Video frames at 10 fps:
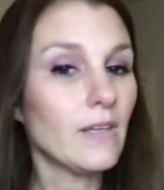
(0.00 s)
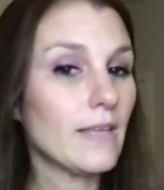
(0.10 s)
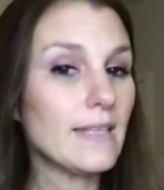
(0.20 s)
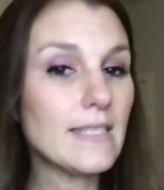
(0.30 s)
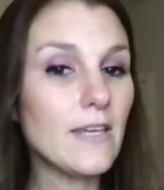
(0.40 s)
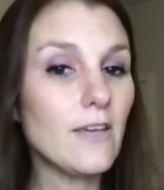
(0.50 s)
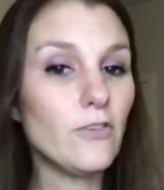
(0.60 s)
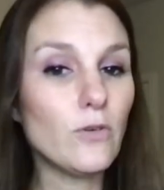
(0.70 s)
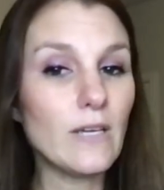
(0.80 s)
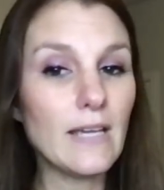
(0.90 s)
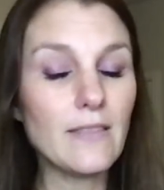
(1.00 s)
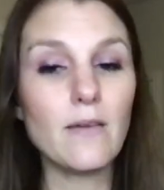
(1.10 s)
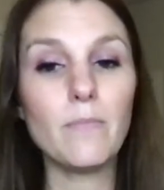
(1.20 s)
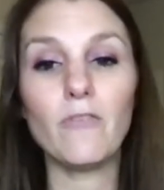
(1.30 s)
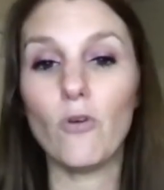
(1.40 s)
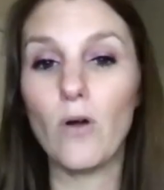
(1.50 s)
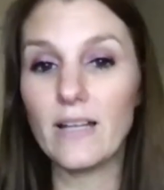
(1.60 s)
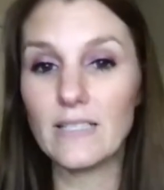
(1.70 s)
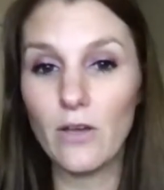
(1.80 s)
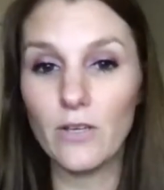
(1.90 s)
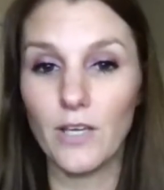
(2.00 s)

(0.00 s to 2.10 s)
Let's see if you can get them before I tell